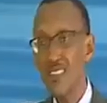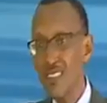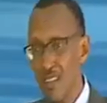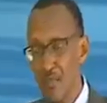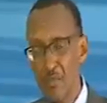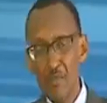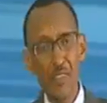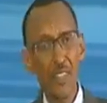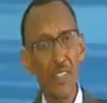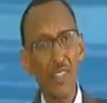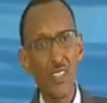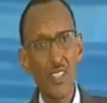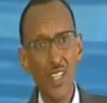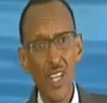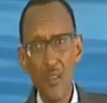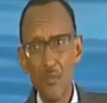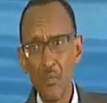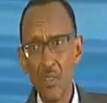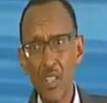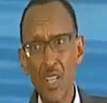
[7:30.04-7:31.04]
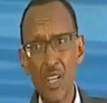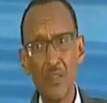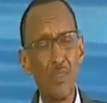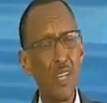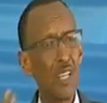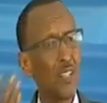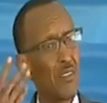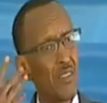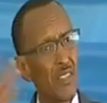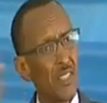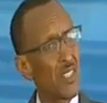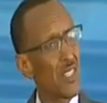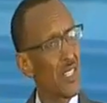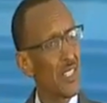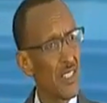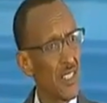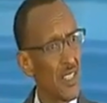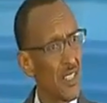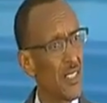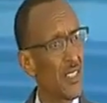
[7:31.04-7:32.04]
is something coming up. I don't
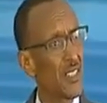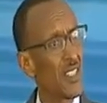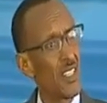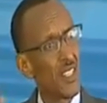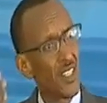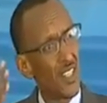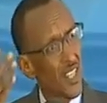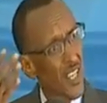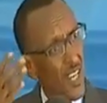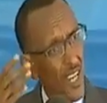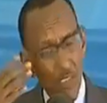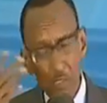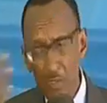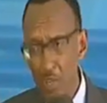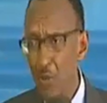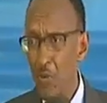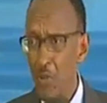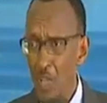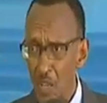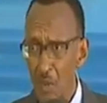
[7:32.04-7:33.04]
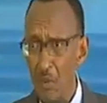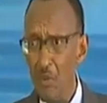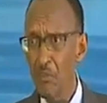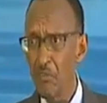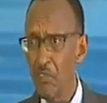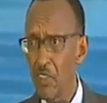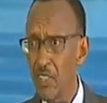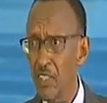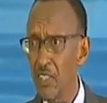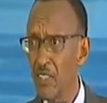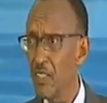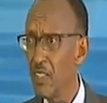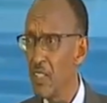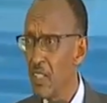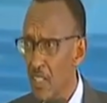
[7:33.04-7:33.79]
understand it. Are you aware of it?